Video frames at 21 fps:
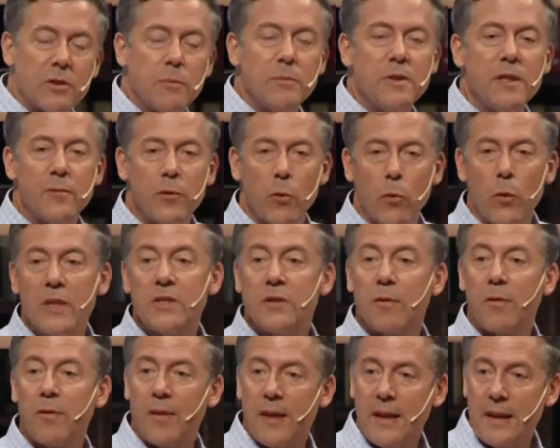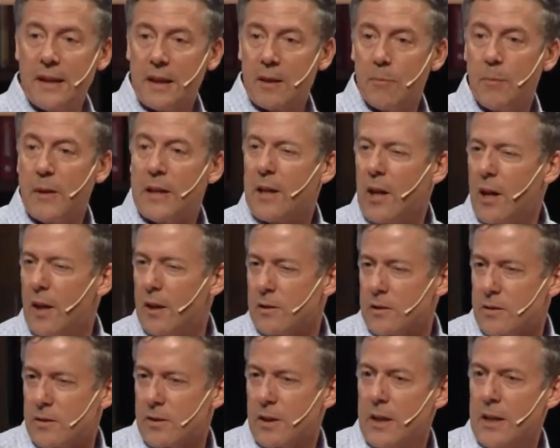some different ways of thinking,
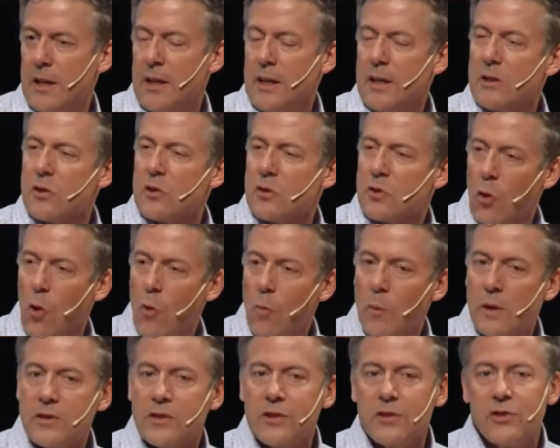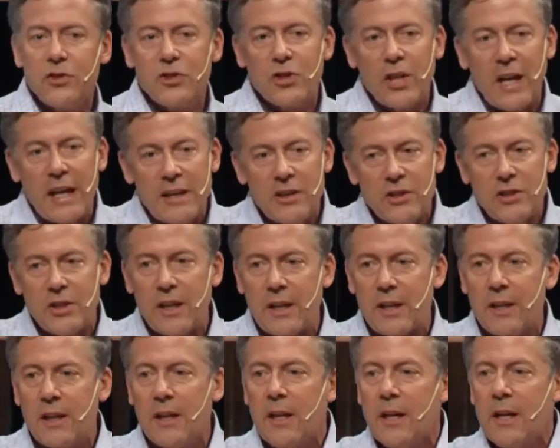because so much is
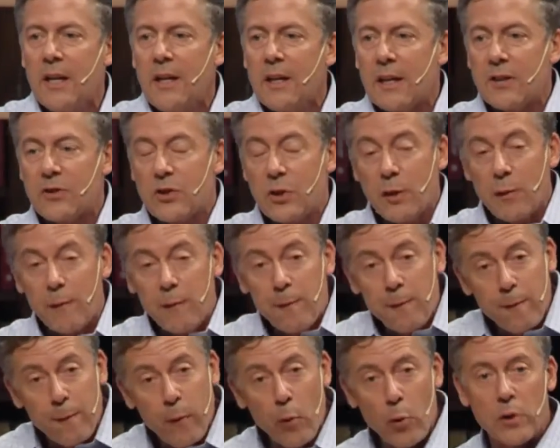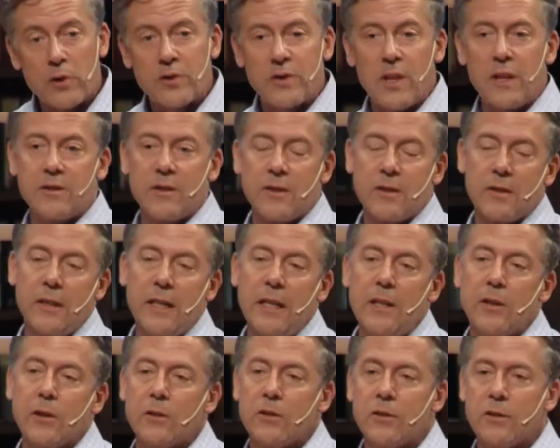changing that's going to force us as
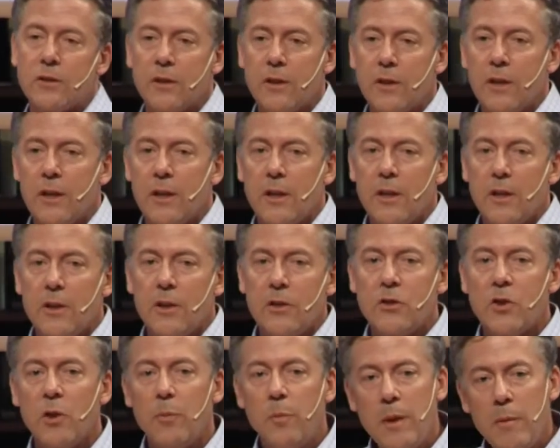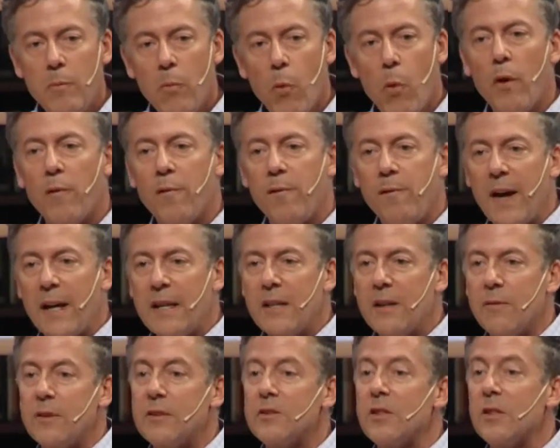leaders to be more
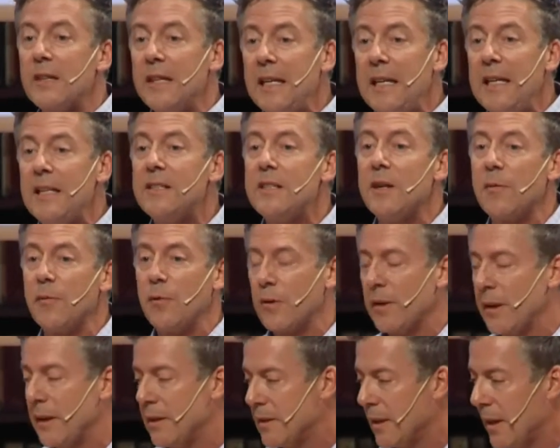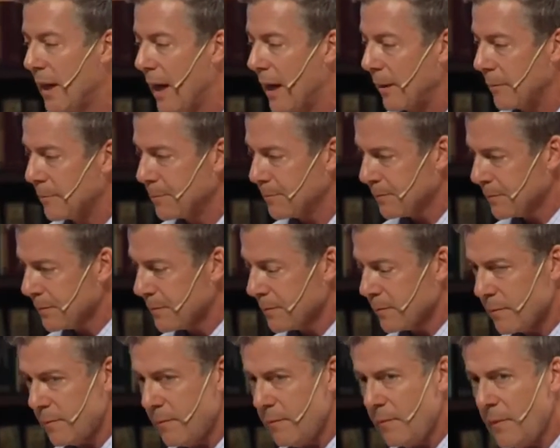effective and to lead differently today.
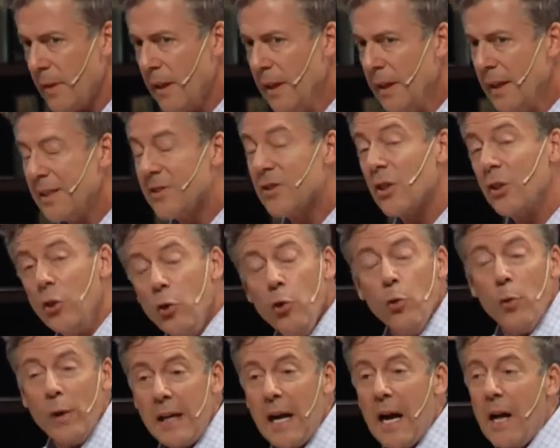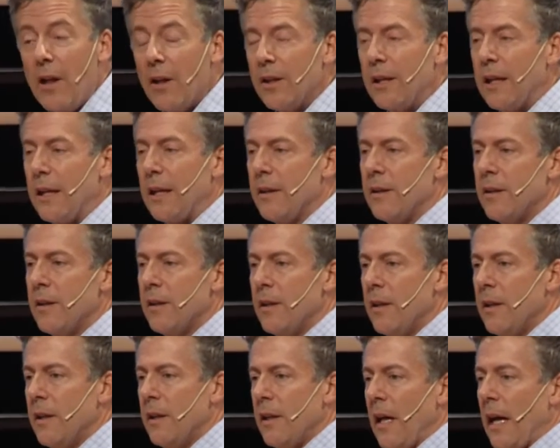It's a new reality,
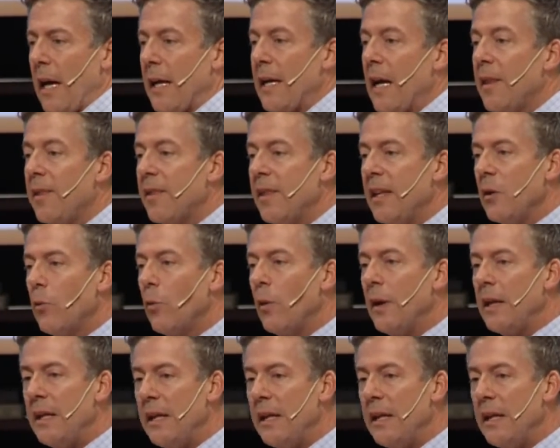and I think we